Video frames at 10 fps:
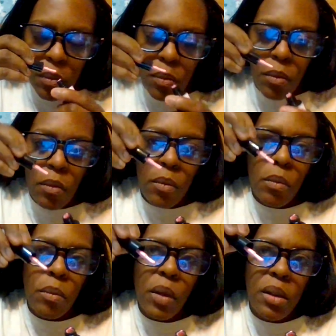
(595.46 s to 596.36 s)
Mmm,
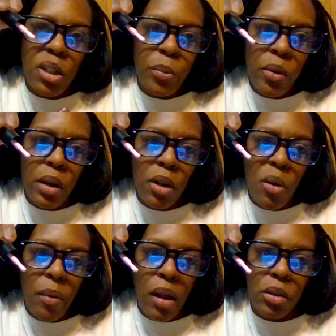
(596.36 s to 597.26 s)
look at this pretty nail
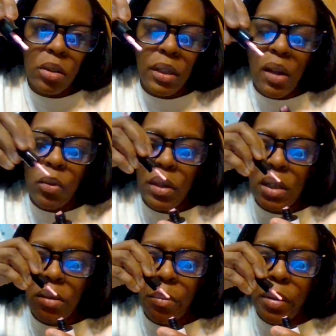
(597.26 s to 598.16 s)
polish. That one
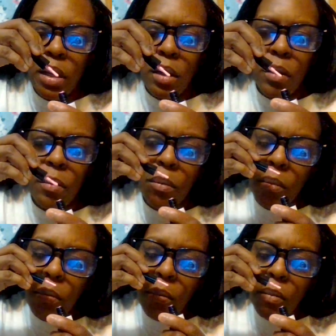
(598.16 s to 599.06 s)
isn't pink.
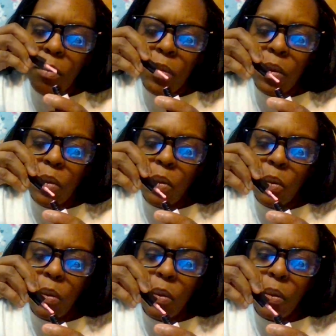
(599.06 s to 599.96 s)

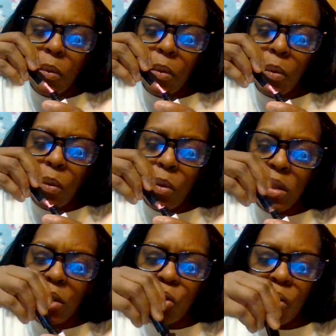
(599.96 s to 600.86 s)
Ooh, ooh,
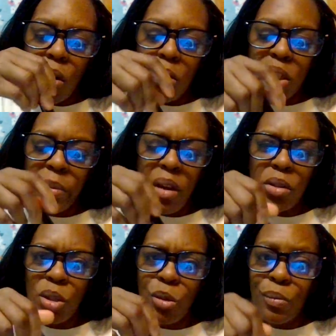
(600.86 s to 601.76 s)
it's a strong smell
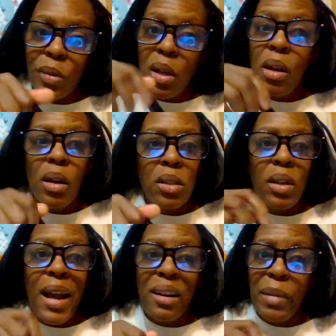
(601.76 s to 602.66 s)
too. So
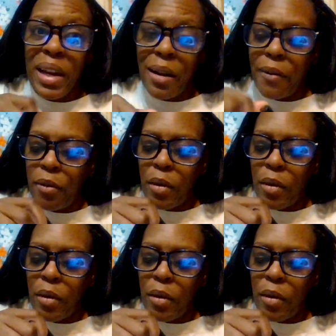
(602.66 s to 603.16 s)
kind of be careful